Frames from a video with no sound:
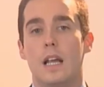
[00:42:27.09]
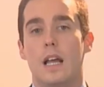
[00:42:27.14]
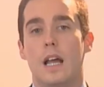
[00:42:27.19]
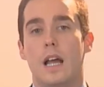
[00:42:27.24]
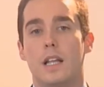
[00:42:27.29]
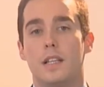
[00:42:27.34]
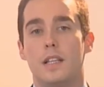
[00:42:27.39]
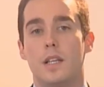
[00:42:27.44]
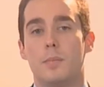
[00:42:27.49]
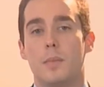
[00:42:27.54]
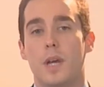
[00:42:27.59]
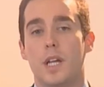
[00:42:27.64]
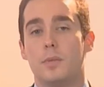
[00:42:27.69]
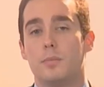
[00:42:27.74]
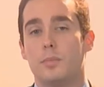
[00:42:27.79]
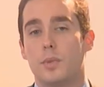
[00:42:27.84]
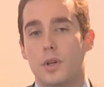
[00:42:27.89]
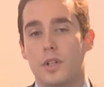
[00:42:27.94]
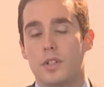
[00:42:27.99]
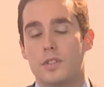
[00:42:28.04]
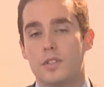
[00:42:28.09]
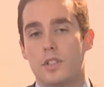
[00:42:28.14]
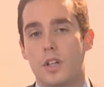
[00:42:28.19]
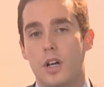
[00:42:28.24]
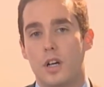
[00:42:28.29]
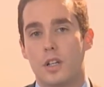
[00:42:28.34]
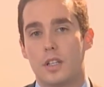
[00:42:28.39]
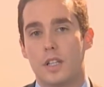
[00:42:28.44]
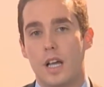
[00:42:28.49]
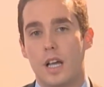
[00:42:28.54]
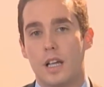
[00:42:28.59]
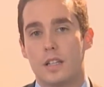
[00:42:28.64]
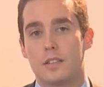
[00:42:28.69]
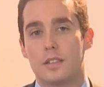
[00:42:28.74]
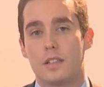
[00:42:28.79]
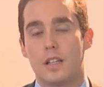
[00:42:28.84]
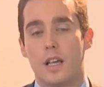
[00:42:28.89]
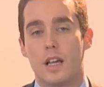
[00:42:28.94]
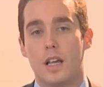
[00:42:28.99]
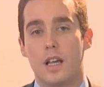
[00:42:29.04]
The main points are
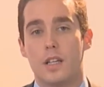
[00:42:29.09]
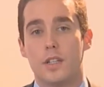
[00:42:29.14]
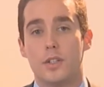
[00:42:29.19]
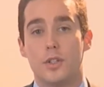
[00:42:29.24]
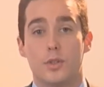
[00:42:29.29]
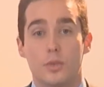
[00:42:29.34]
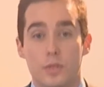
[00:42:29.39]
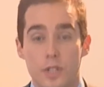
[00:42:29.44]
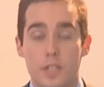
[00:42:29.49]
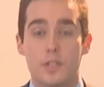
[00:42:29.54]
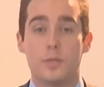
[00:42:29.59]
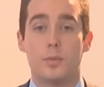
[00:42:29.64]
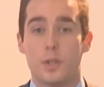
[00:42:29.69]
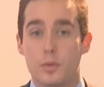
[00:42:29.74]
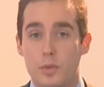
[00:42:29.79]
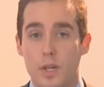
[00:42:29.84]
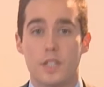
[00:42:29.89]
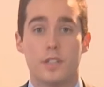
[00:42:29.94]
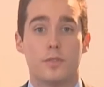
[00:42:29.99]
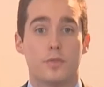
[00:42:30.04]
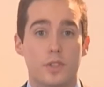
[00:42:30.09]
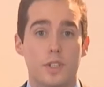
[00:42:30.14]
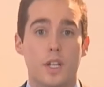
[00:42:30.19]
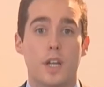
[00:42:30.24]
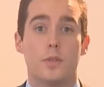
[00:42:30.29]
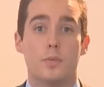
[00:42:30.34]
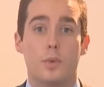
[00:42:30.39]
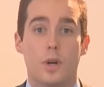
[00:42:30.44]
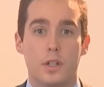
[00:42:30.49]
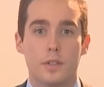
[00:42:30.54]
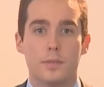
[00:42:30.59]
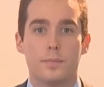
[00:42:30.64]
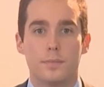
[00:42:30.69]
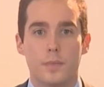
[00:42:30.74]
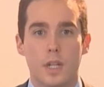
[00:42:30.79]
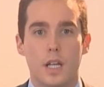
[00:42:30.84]
that you need to be ready for day one,